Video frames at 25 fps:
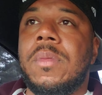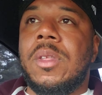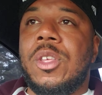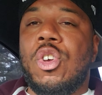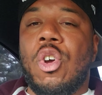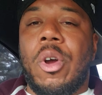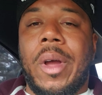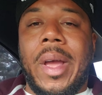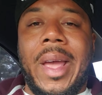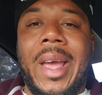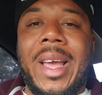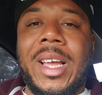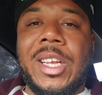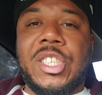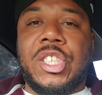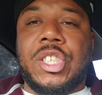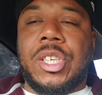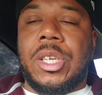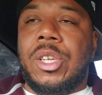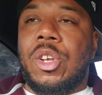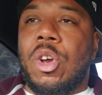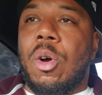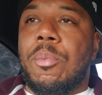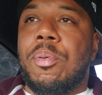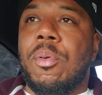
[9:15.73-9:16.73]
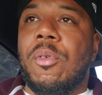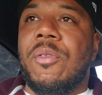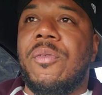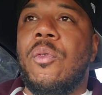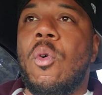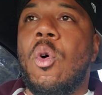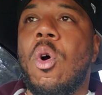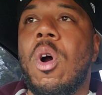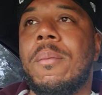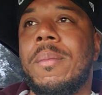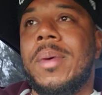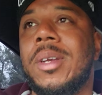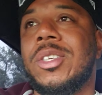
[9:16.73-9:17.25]
your engine, your
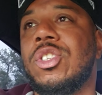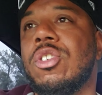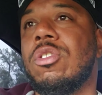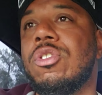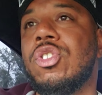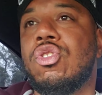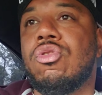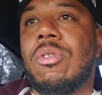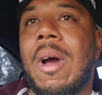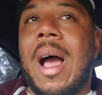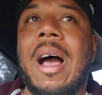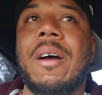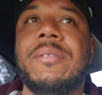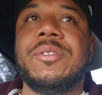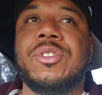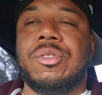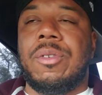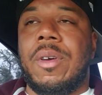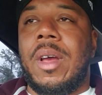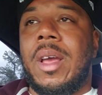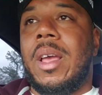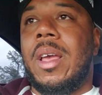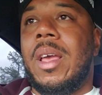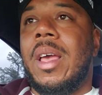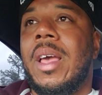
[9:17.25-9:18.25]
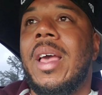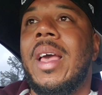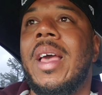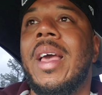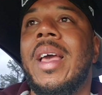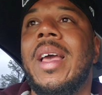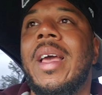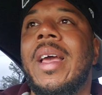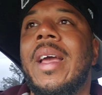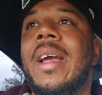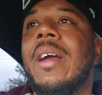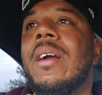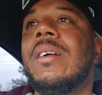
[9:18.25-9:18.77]
performance, your drivetrain,
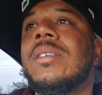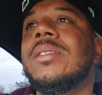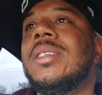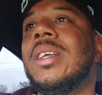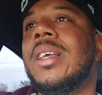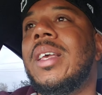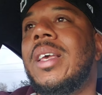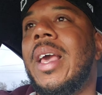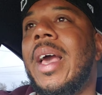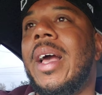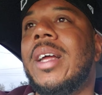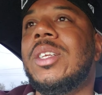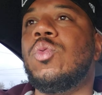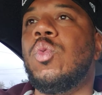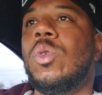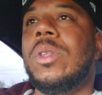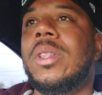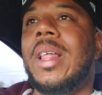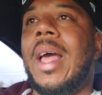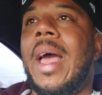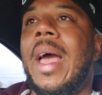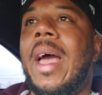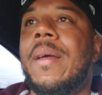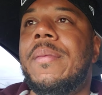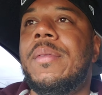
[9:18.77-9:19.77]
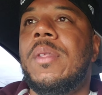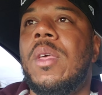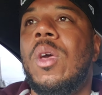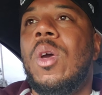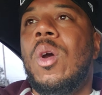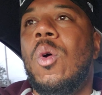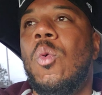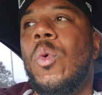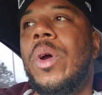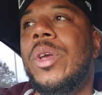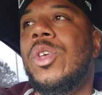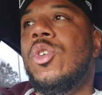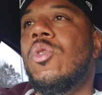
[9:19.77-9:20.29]
here's the catch with that.
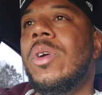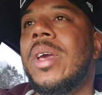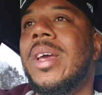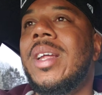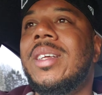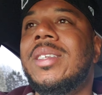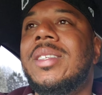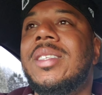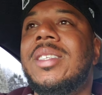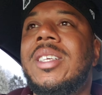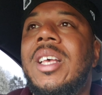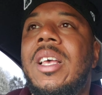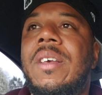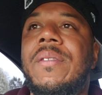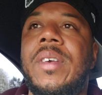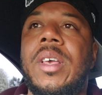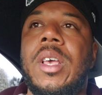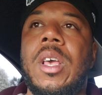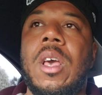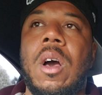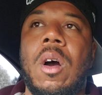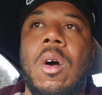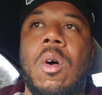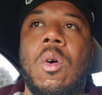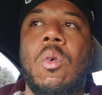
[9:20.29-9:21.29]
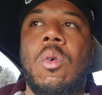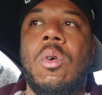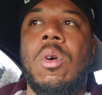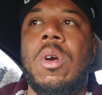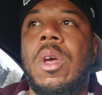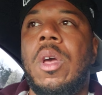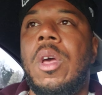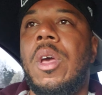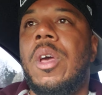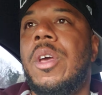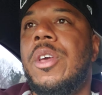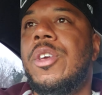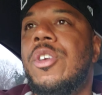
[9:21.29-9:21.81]
When you get a
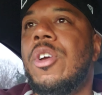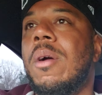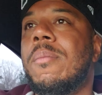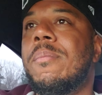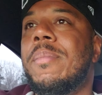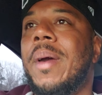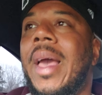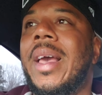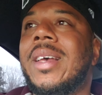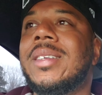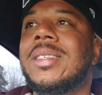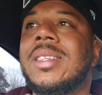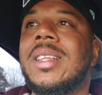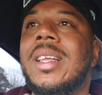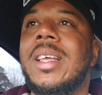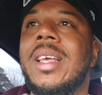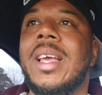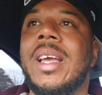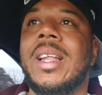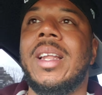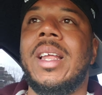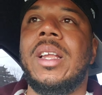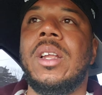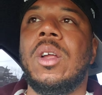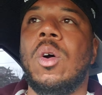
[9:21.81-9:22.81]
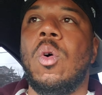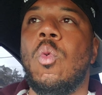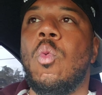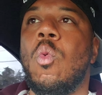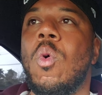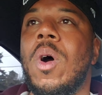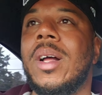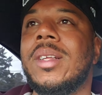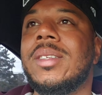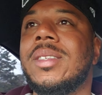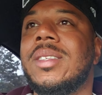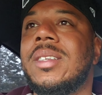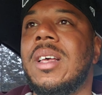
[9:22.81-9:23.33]
CVO, you're basically getting a
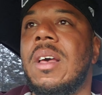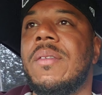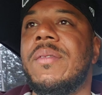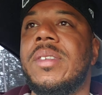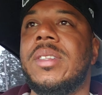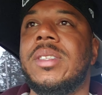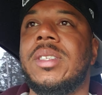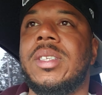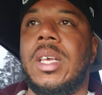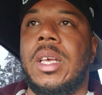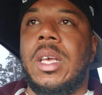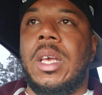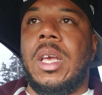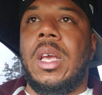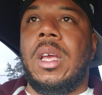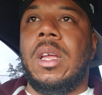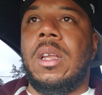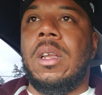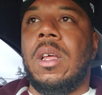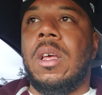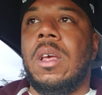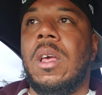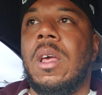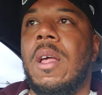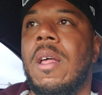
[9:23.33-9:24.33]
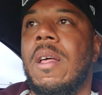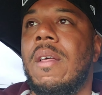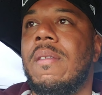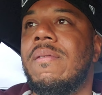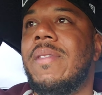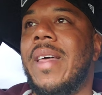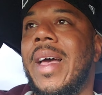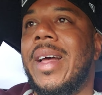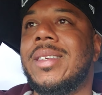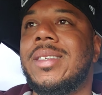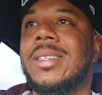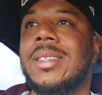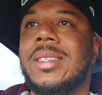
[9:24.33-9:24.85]
117
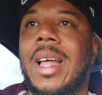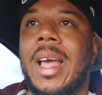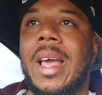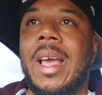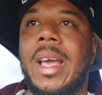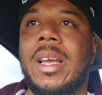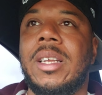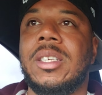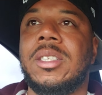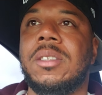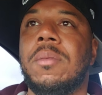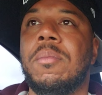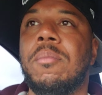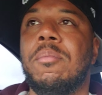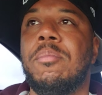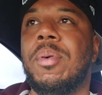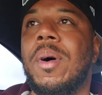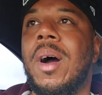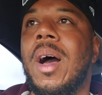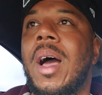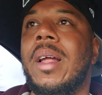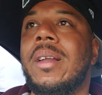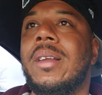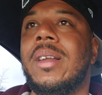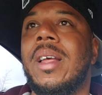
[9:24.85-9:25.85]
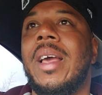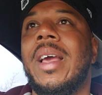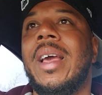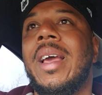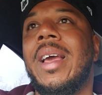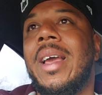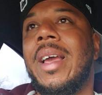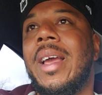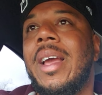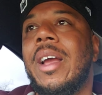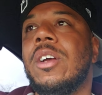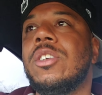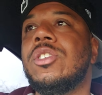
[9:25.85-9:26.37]
that stage. But
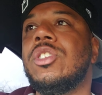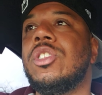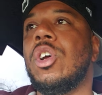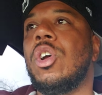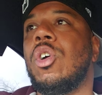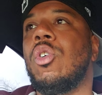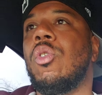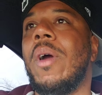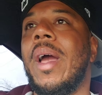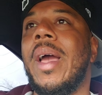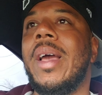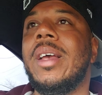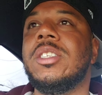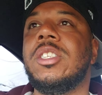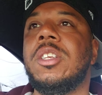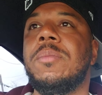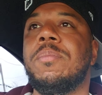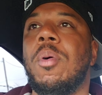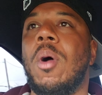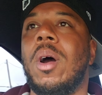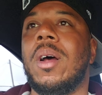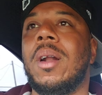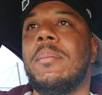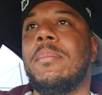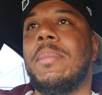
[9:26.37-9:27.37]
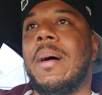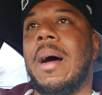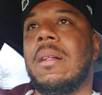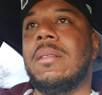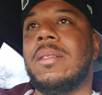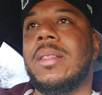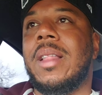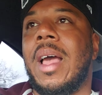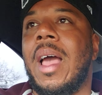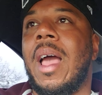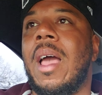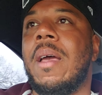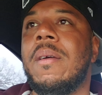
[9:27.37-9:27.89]
here's the crazy part
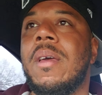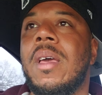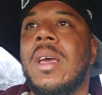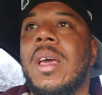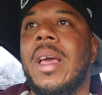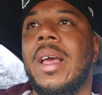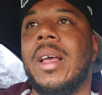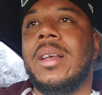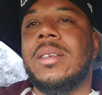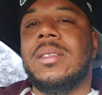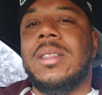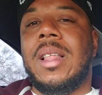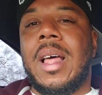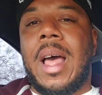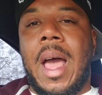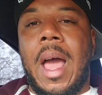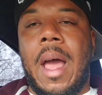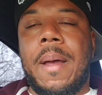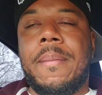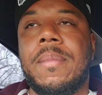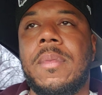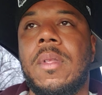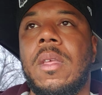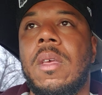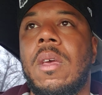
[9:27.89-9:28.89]
about that is that